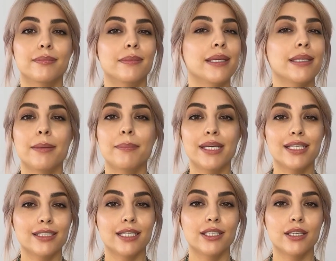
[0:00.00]
It's
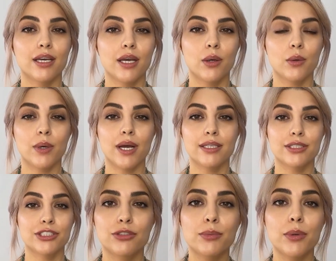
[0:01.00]
amazing. While the
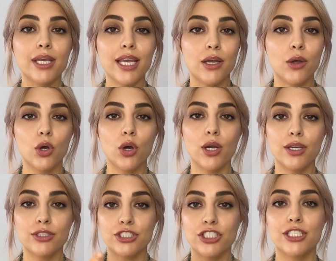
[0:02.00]
spray or
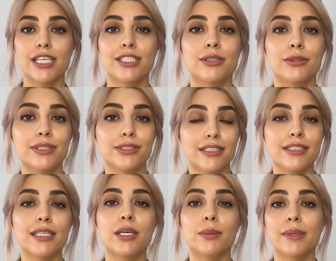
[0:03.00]
oxygenating mist is
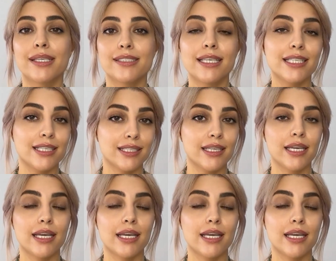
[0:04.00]
still on my skin,